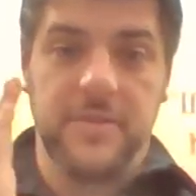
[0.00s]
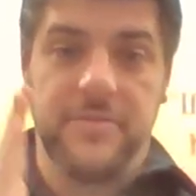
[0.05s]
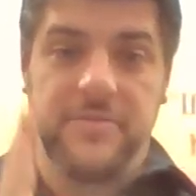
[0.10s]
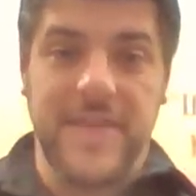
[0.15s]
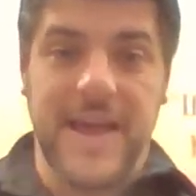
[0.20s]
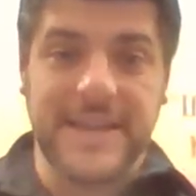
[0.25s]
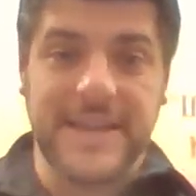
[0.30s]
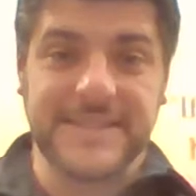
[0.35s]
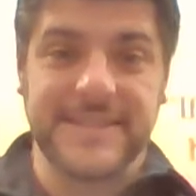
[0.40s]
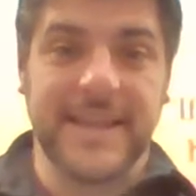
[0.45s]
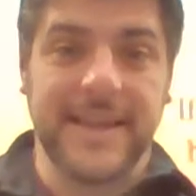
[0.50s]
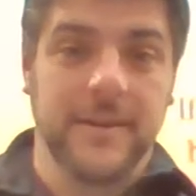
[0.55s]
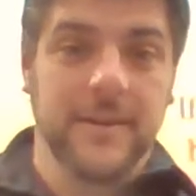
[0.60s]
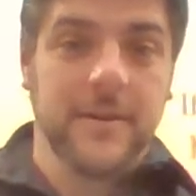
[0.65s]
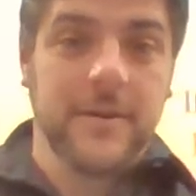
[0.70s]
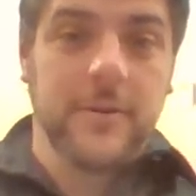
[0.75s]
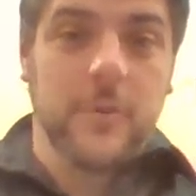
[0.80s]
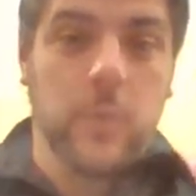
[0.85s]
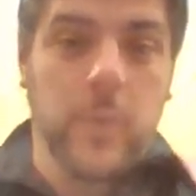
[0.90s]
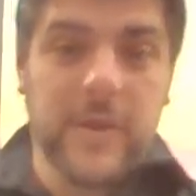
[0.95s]
That's it.
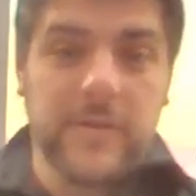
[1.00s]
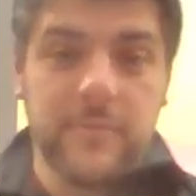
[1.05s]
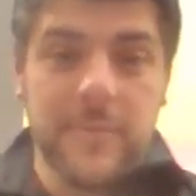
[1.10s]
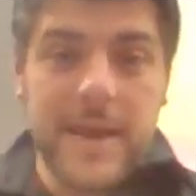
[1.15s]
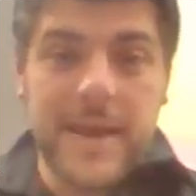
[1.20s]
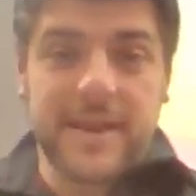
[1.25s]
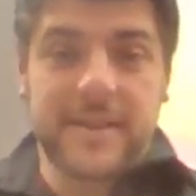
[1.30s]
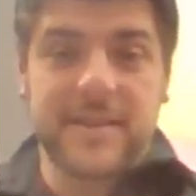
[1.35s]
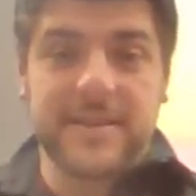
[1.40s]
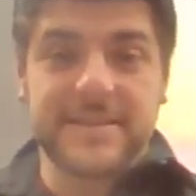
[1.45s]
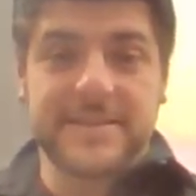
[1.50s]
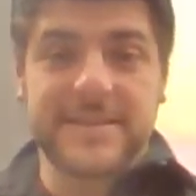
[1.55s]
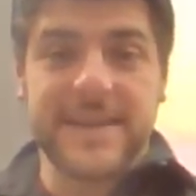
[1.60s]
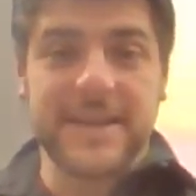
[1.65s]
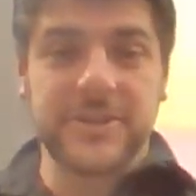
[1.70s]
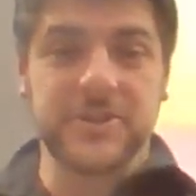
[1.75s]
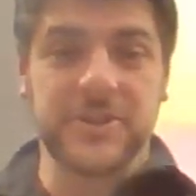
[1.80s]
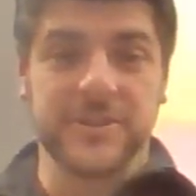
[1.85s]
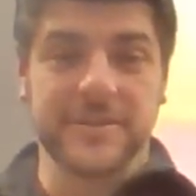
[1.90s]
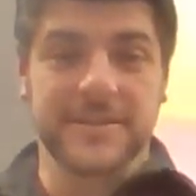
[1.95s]
We've made
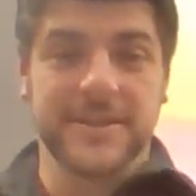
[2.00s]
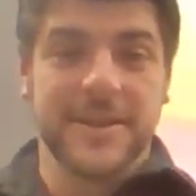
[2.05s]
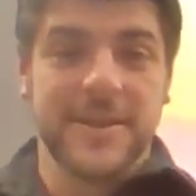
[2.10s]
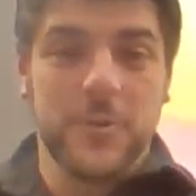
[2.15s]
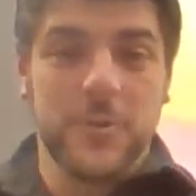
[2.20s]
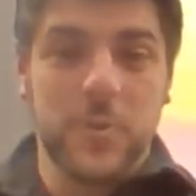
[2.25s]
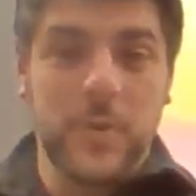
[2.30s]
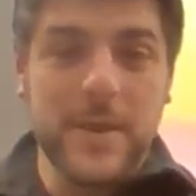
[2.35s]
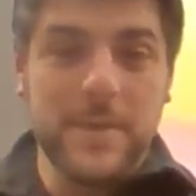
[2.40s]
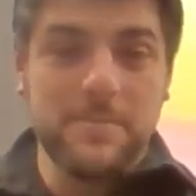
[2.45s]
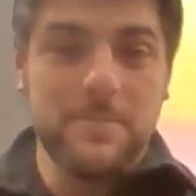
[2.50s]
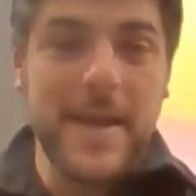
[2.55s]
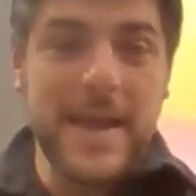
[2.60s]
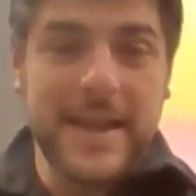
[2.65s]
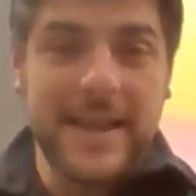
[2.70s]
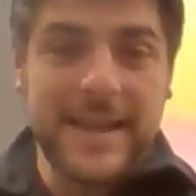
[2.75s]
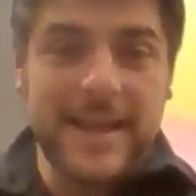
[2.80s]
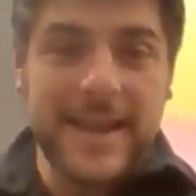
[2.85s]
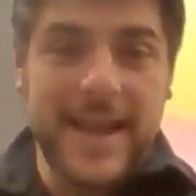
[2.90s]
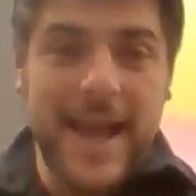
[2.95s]
concessions. We're
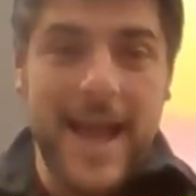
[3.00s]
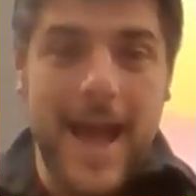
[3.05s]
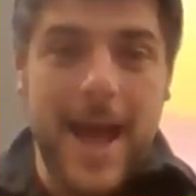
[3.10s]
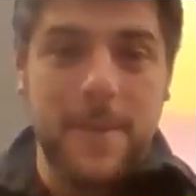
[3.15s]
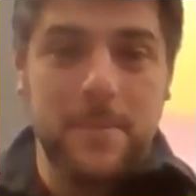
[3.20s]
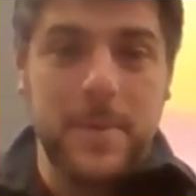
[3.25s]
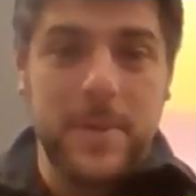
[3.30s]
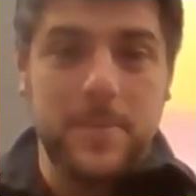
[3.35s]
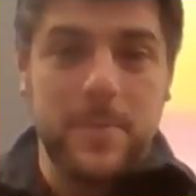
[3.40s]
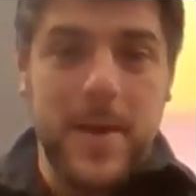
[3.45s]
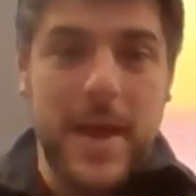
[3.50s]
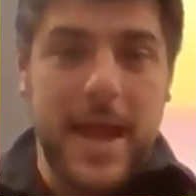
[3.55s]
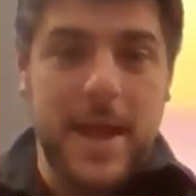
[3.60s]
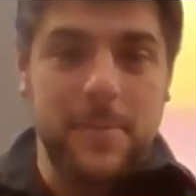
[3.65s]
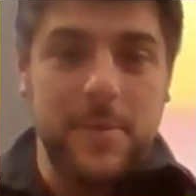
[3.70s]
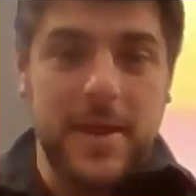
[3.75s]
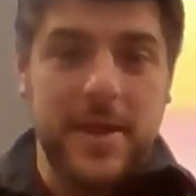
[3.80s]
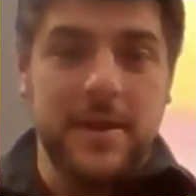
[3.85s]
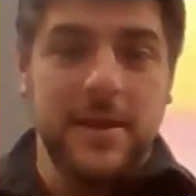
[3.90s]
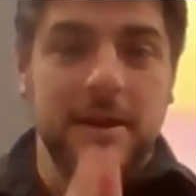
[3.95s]
making it happen,
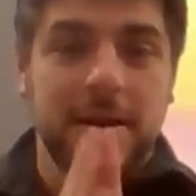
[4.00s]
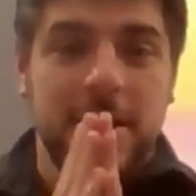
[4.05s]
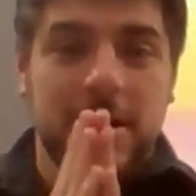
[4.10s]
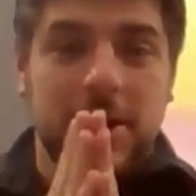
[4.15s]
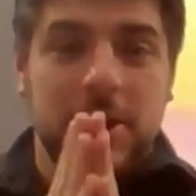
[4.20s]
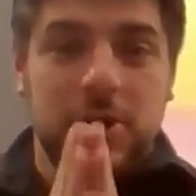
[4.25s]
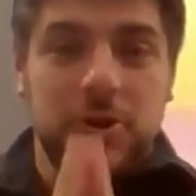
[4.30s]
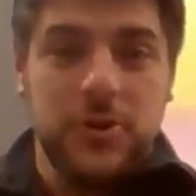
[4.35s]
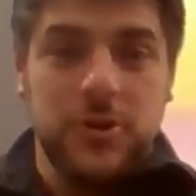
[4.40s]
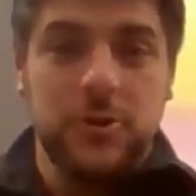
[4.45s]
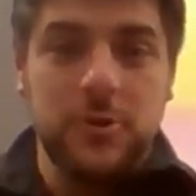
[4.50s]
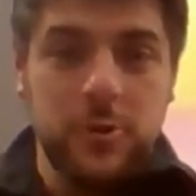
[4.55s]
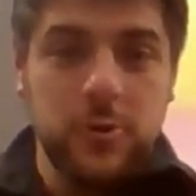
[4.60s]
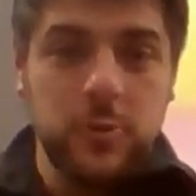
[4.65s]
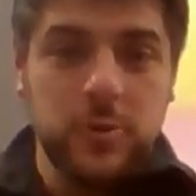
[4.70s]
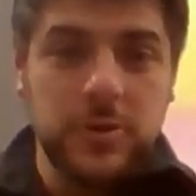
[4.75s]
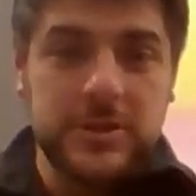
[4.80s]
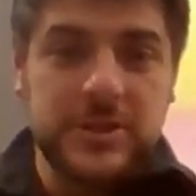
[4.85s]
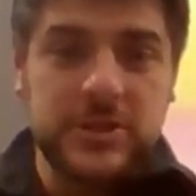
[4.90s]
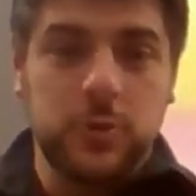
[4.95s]
baby.
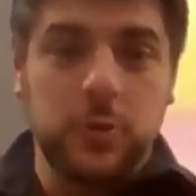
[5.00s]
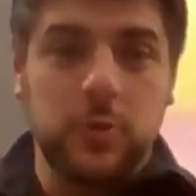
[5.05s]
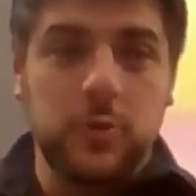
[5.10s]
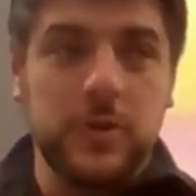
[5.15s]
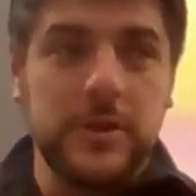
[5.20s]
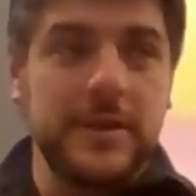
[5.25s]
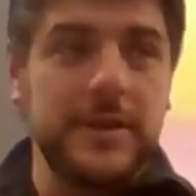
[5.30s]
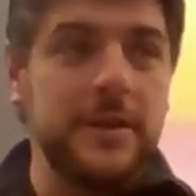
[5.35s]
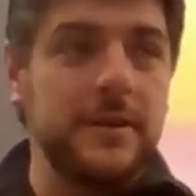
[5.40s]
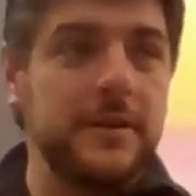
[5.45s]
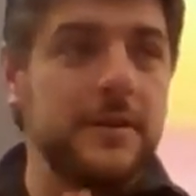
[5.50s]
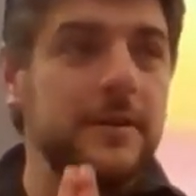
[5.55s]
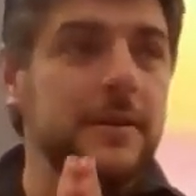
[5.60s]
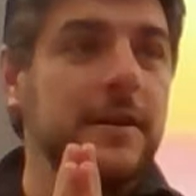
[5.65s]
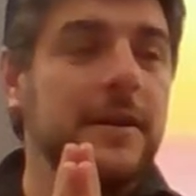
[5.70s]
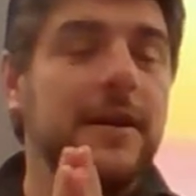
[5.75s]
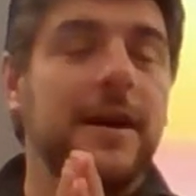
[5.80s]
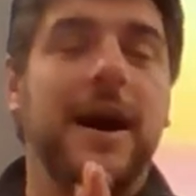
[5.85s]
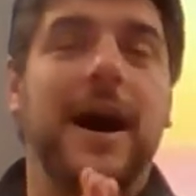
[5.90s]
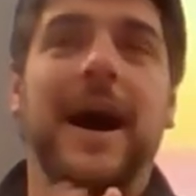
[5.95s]
New school
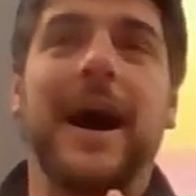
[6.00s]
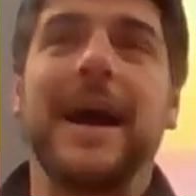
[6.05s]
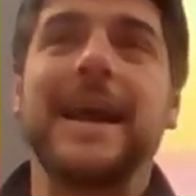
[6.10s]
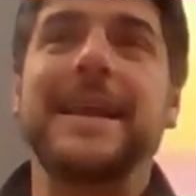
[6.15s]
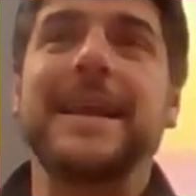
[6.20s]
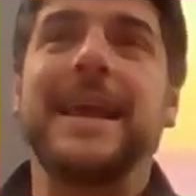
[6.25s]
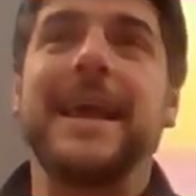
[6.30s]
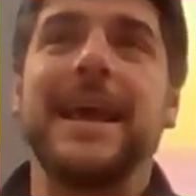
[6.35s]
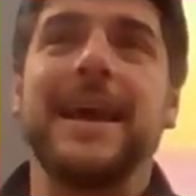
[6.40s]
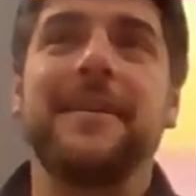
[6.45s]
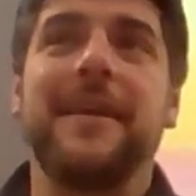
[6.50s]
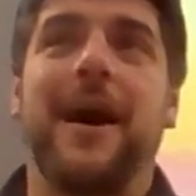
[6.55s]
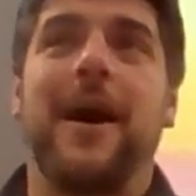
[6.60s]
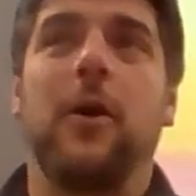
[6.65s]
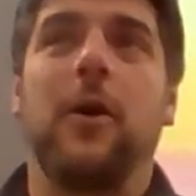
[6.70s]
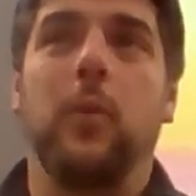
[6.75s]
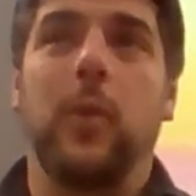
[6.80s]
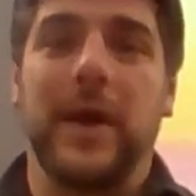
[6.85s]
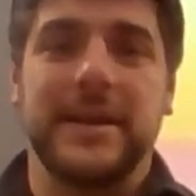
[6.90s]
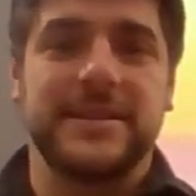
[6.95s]
year. I
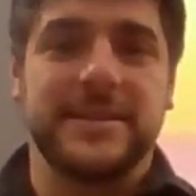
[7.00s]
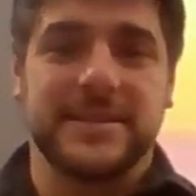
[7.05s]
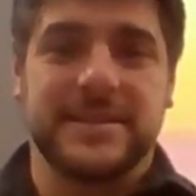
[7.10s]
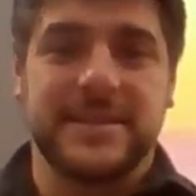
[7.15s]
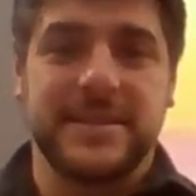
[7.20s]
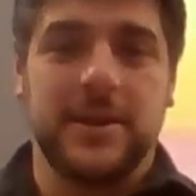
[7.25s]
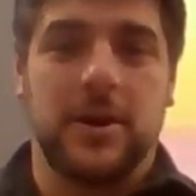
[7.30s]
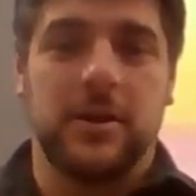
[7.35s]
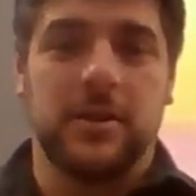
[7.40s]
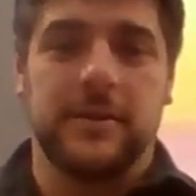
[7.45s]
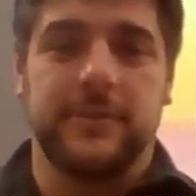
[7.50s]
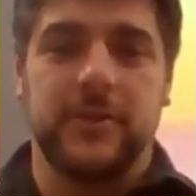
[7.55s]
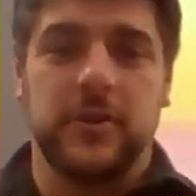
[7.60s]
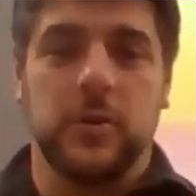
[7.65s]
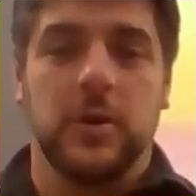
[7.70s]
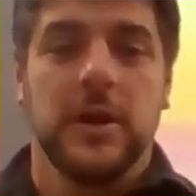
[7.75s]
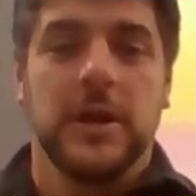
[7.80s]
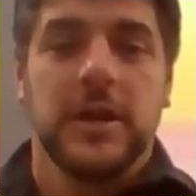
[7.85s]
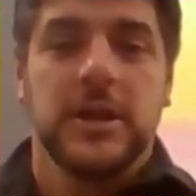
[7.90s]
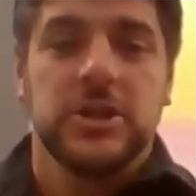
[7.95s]
cannot wait to see all of you.